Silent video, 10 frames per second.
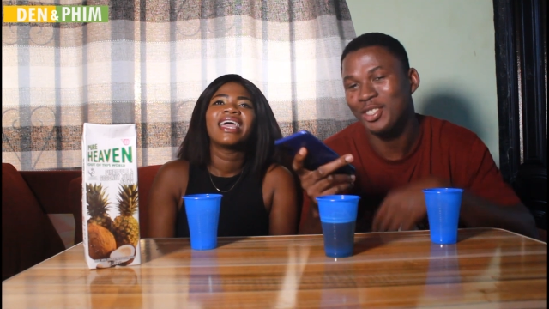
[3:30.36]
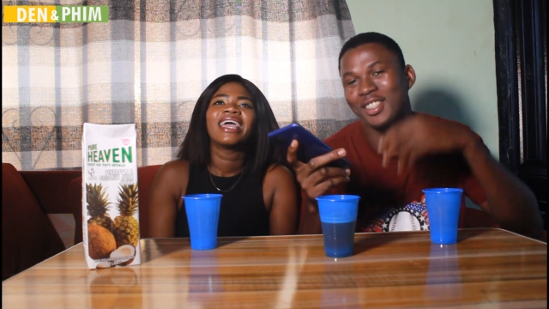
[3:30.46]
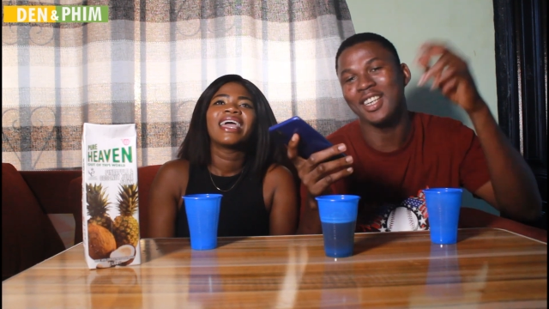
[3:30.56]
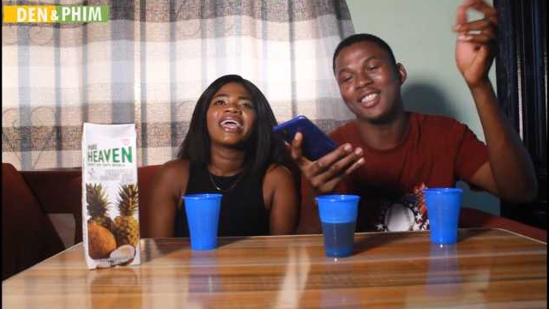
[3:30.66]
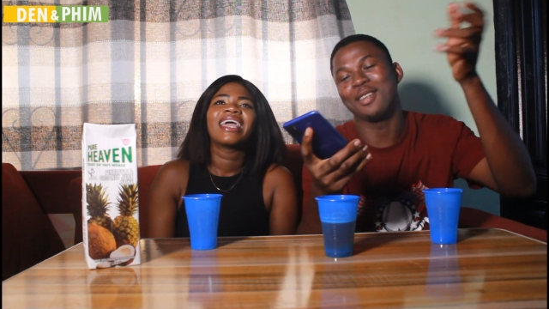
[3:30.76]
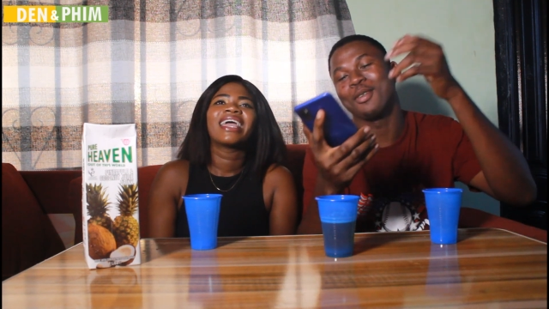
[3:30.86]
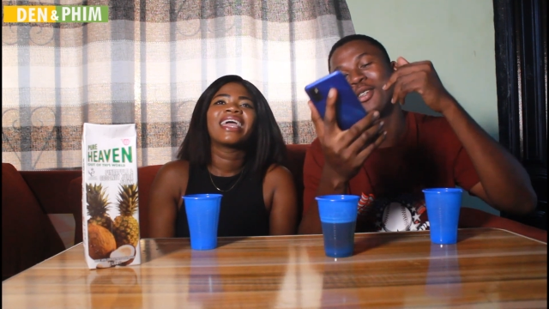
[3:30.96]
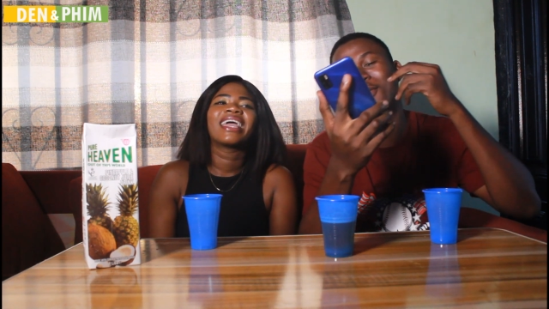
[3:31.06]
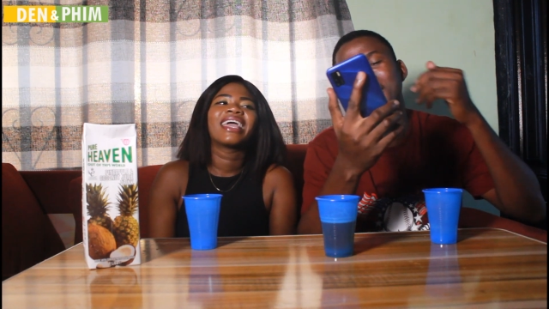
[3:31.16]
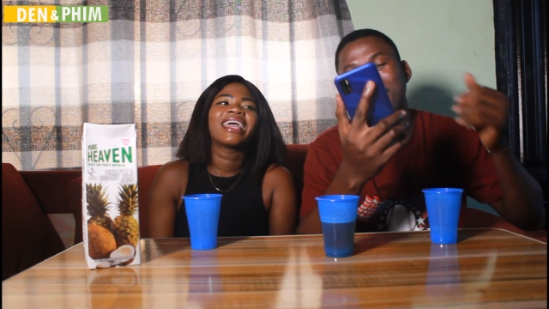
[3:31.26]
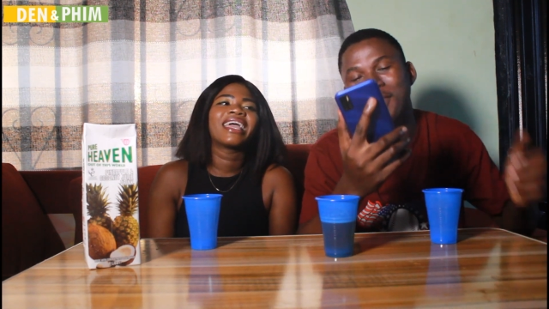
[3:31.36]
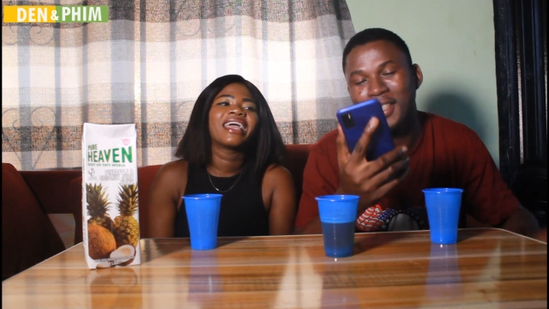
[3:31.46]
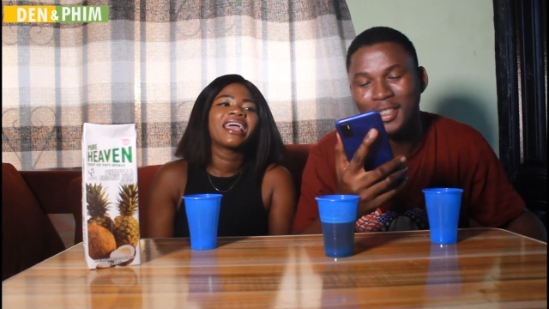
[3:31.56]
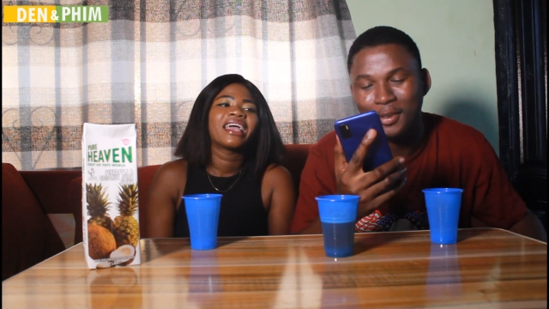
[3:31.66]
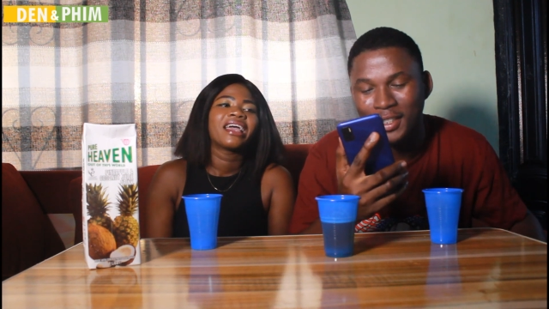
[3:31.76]
Speaker 1: So guys, I'm going to read the
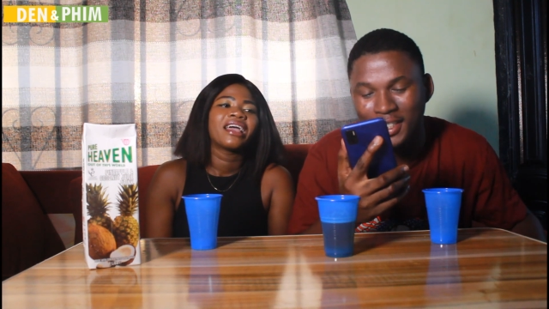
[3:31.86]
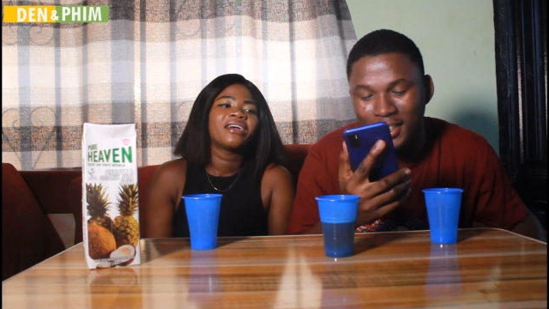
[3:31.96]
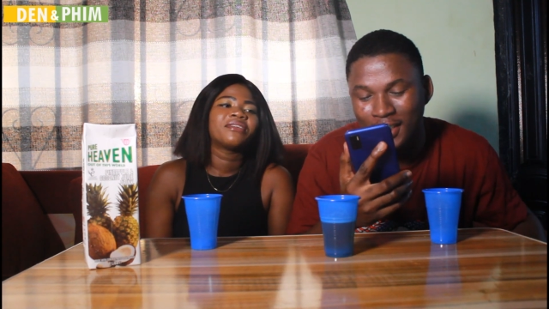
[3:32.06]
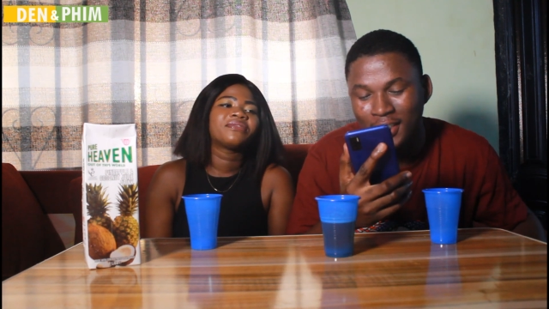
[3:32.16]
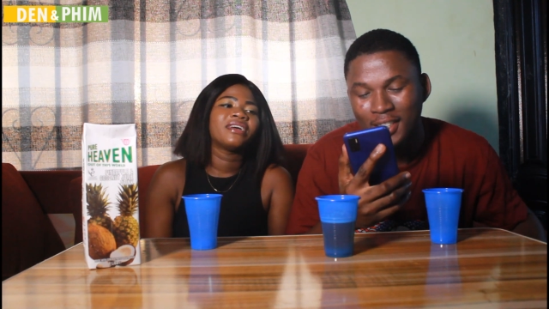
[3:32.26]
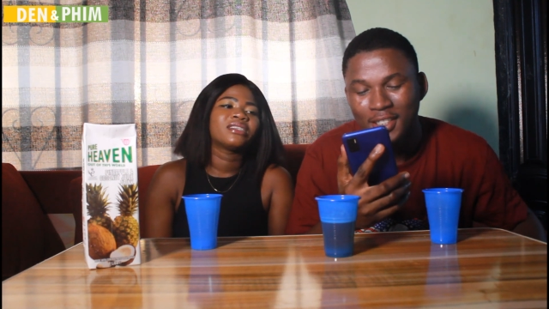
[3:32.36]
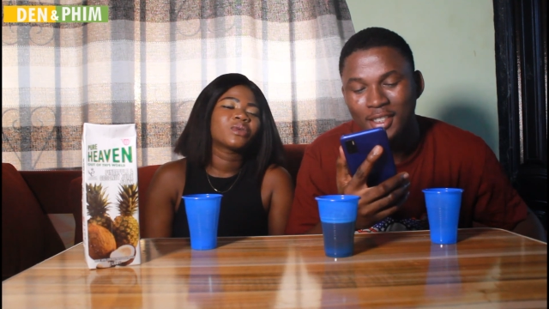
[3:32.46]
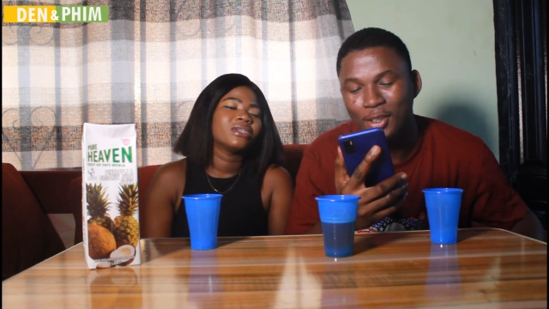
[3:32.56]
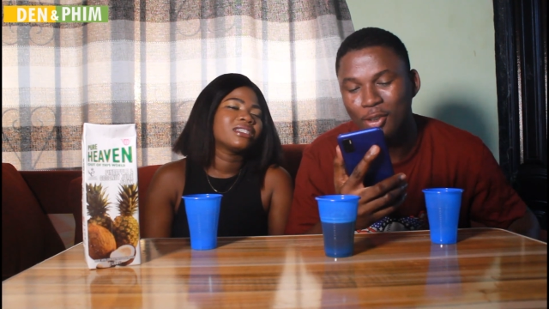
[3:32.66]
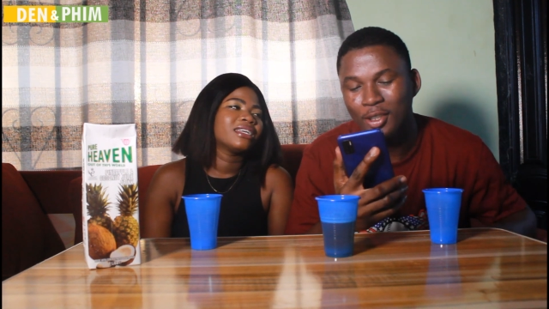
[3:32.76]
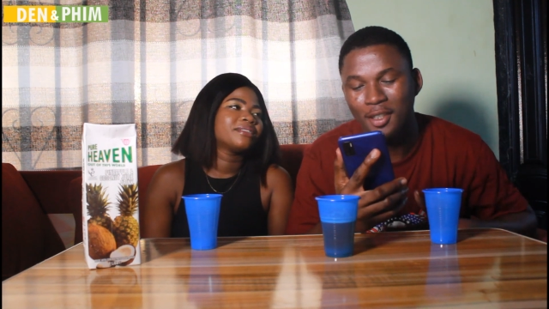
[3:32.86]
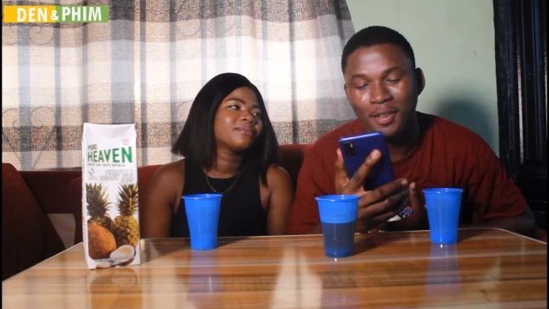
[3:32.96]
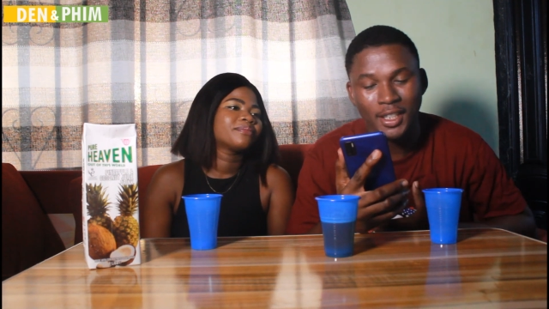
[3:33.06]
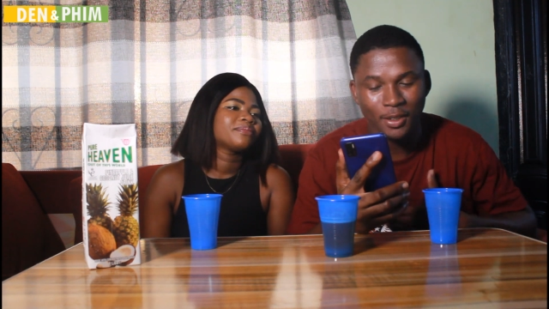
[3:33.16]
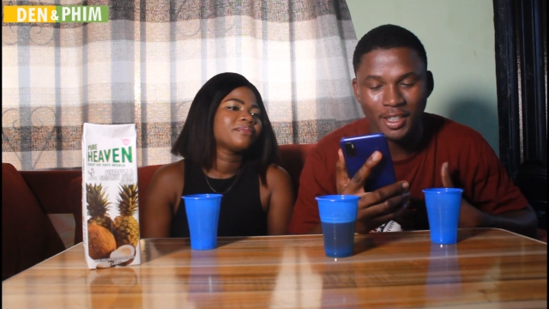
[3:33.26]
first question. First so the
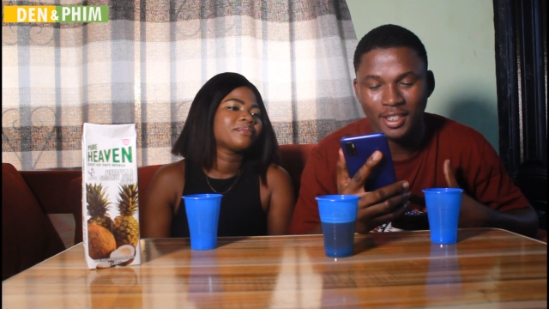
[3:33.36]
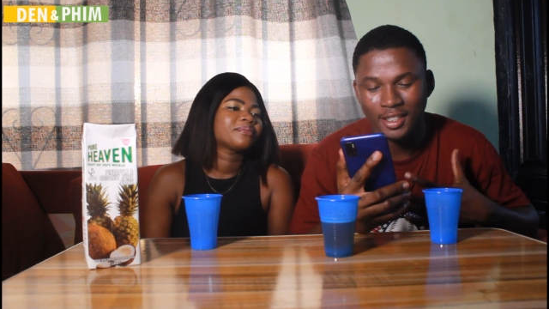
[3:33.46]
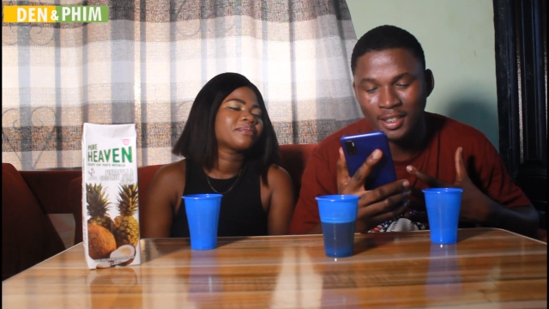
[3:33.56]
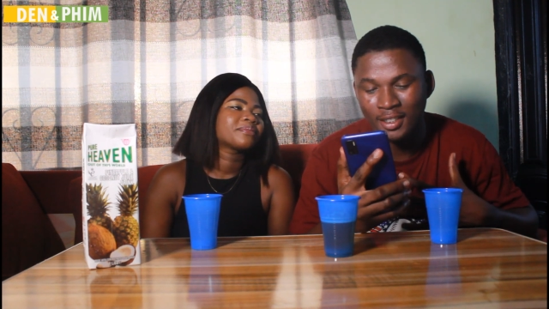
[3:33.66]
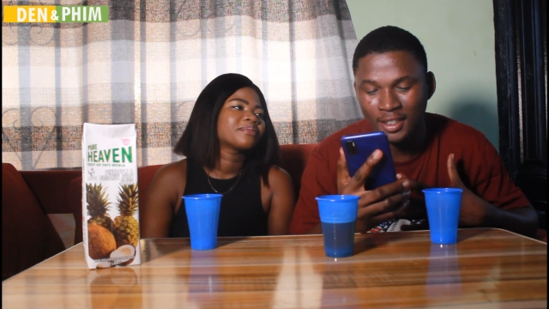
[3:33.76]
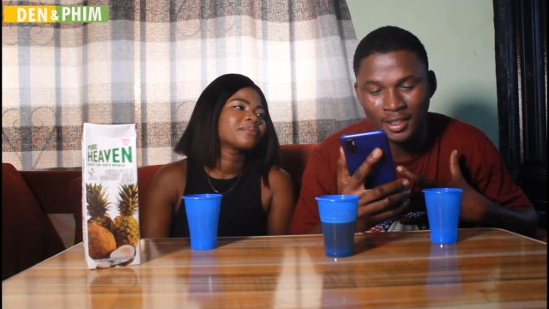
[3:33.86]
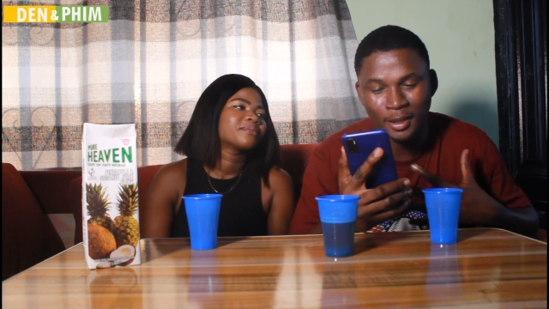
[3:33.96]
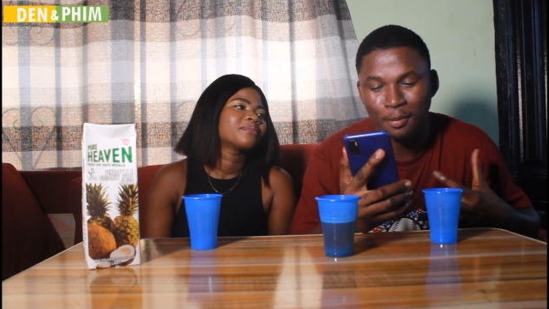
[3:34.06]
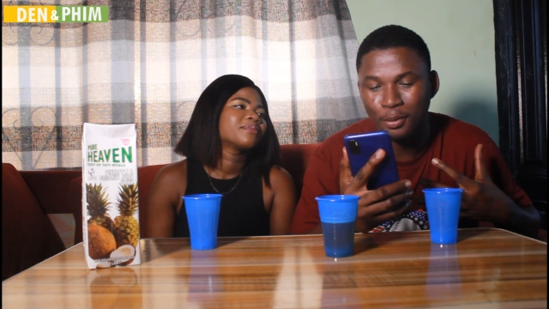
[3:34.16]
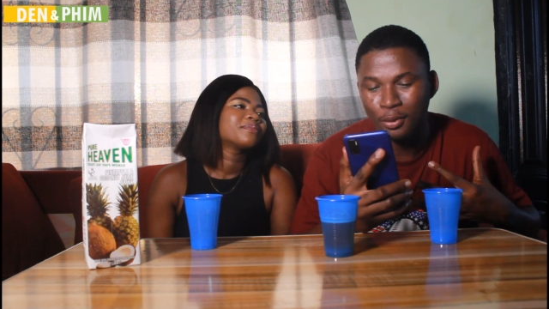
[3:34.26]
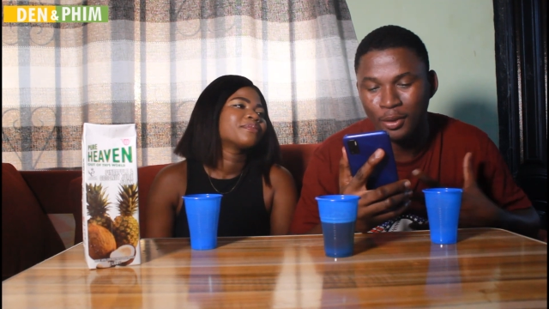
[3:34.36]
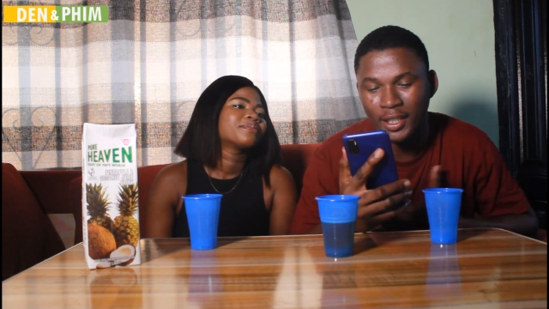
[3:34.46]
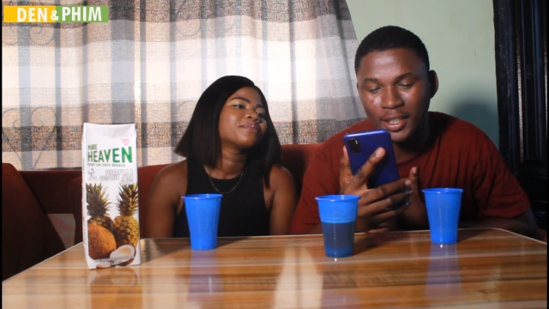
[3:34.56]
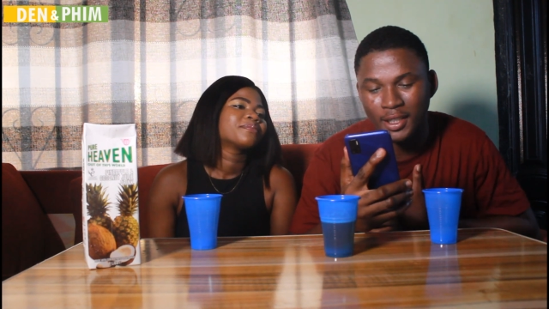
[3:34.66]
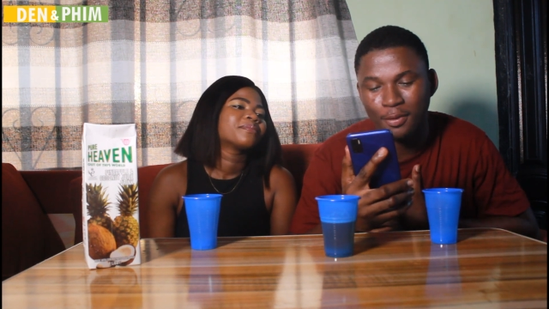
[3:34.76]
first question is, is simple
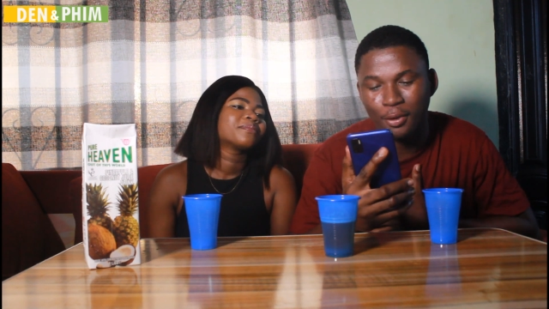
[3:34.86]
and it's